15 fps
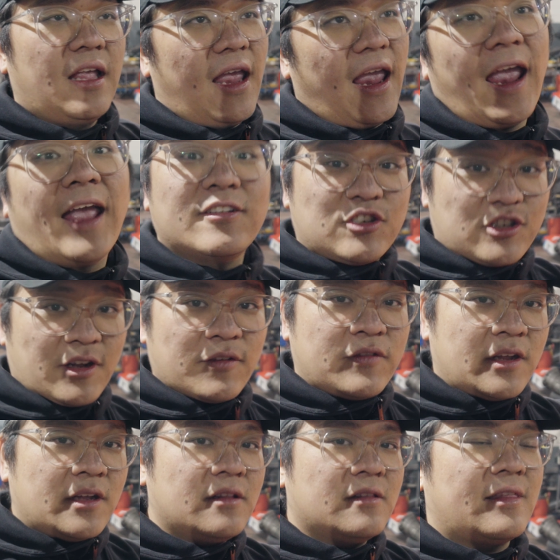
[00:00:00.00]
And
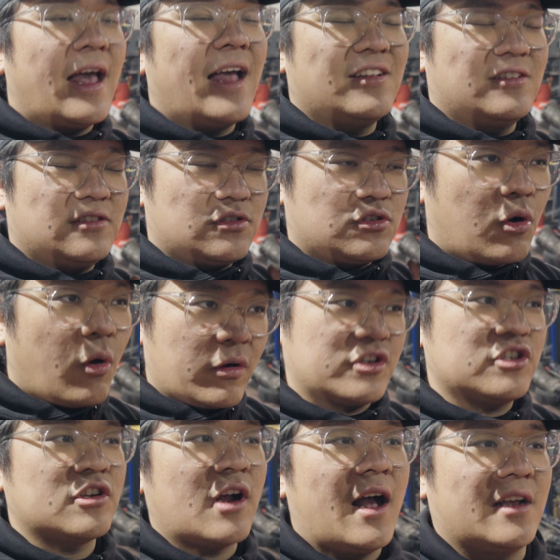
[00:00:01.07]
shifting, that torque
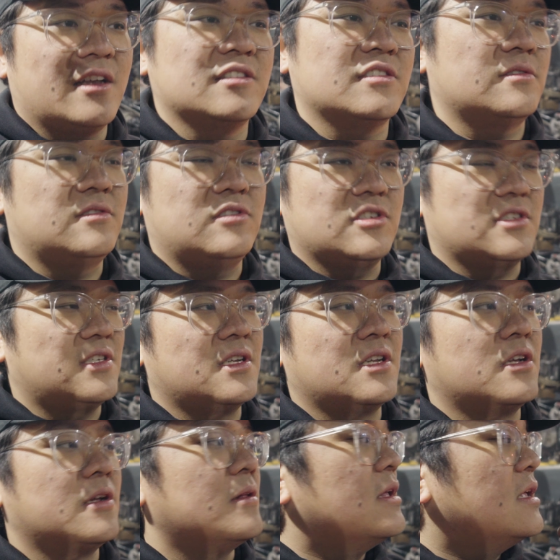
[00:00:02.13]
shock is just going
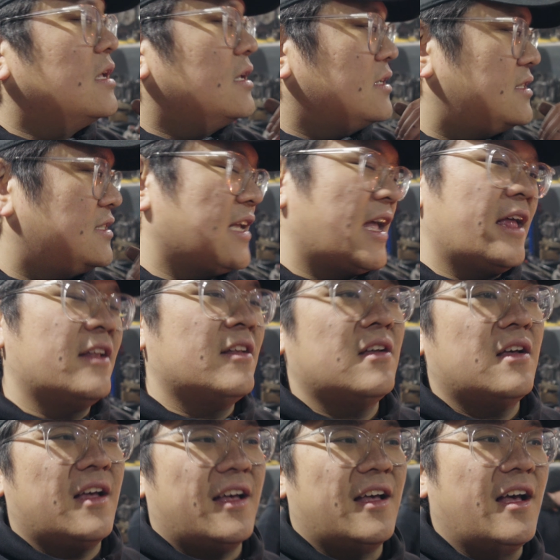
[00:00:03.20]
to send
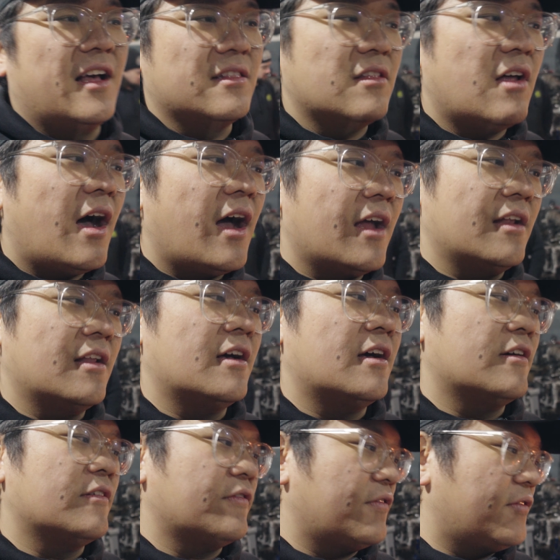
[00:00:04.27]
uh, a lot
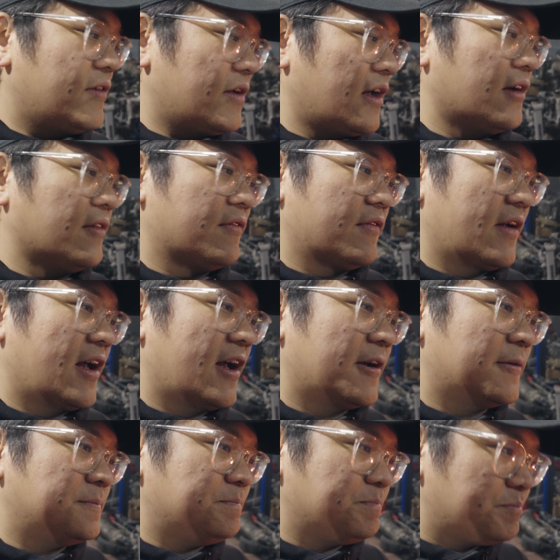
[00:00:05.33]
of, of
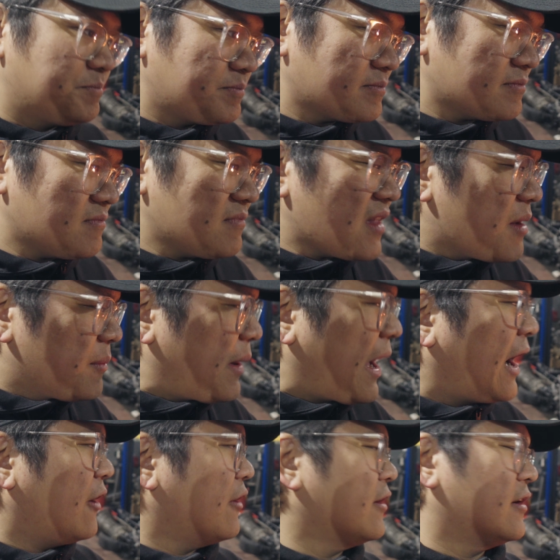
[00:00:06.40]
um,
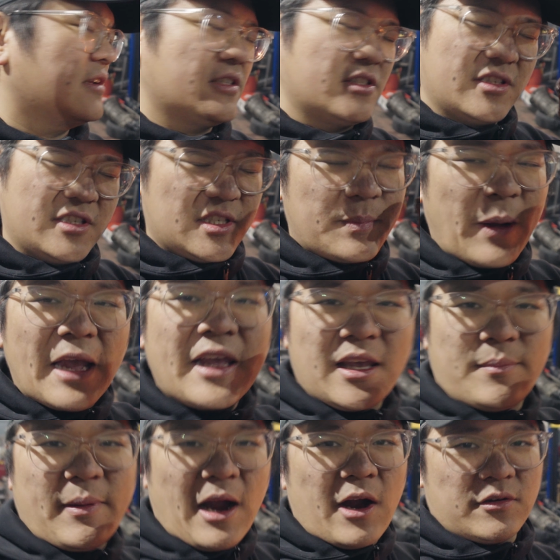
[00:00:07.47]
power, spiky
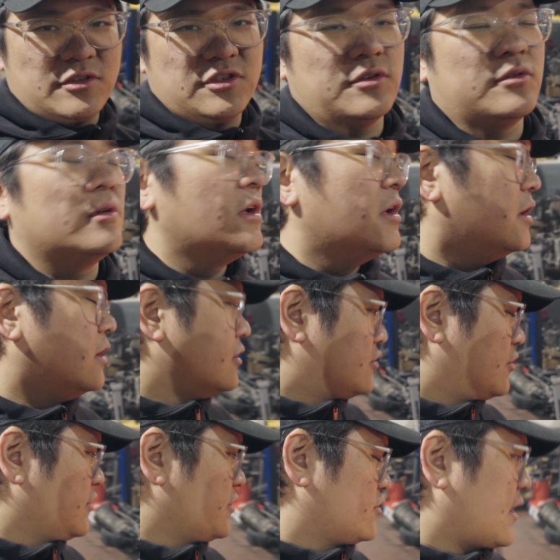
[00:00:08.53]
power to,
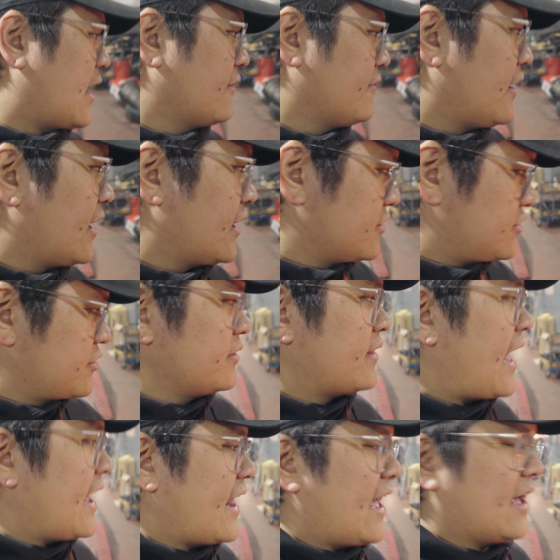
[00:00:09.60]
to the driveline and to
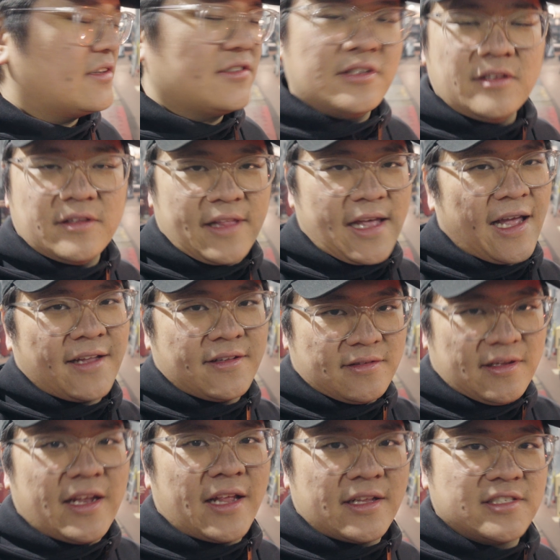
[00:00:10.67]
that axle that
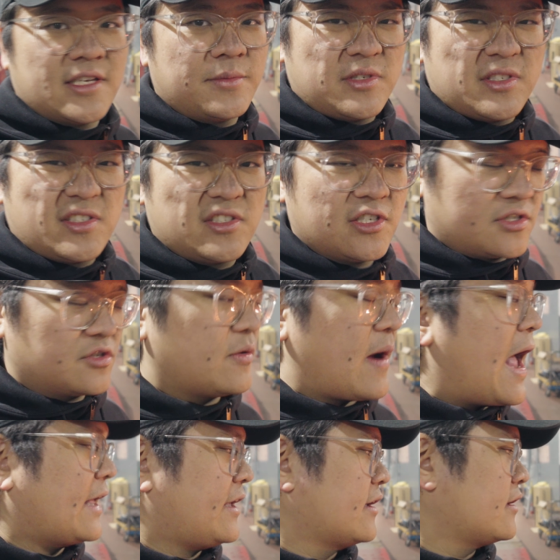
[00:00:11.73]
it ends up just, just
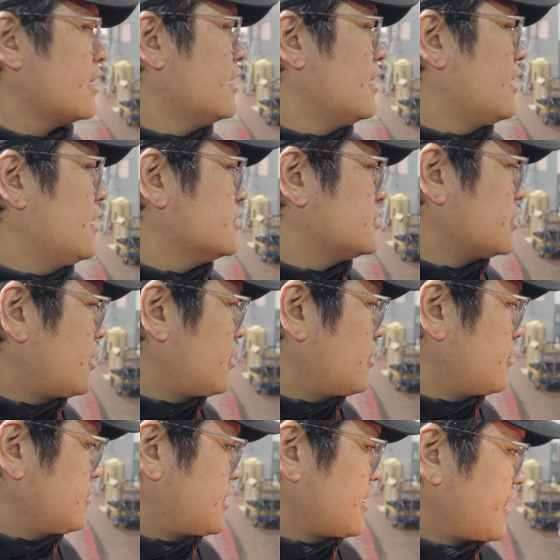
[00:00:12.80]
cracking.
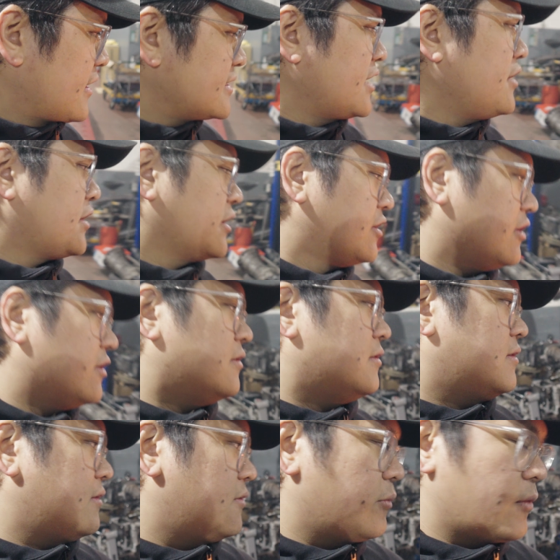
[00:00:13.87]
So the things that you can do,
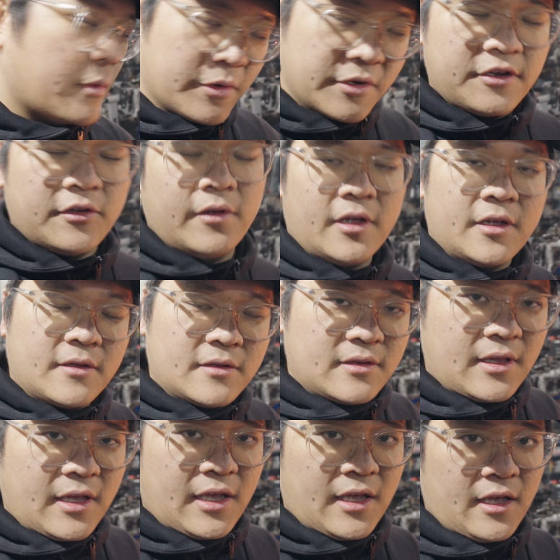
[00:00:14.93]
what we're doing,
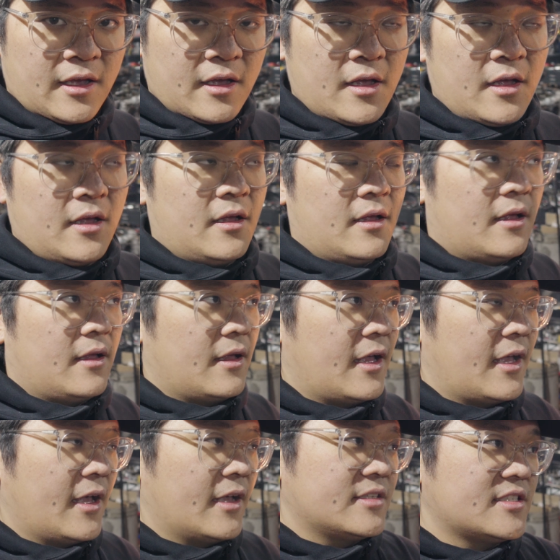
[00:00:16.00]
the
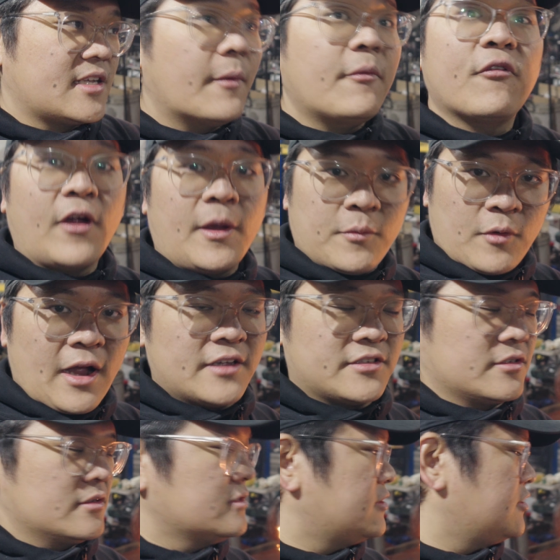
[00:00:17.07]
uh, subframe
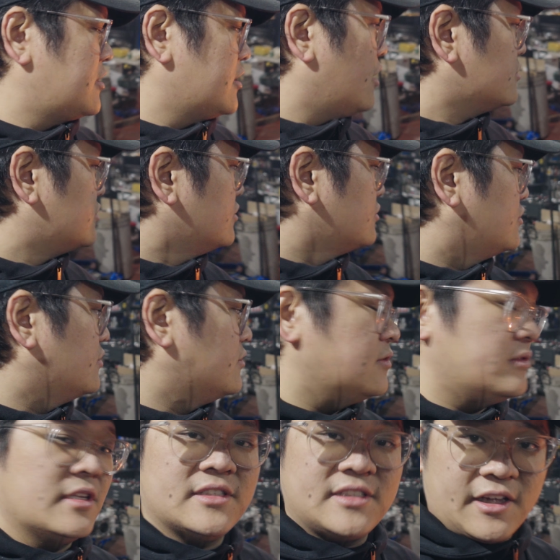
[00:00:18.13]
risers. You can also do
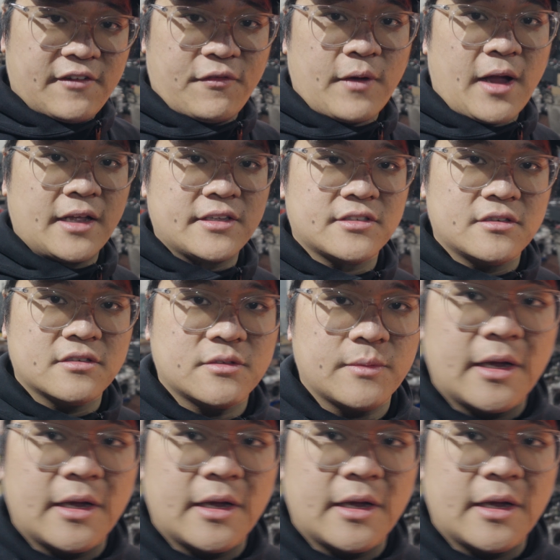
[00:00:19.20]
the diff risers,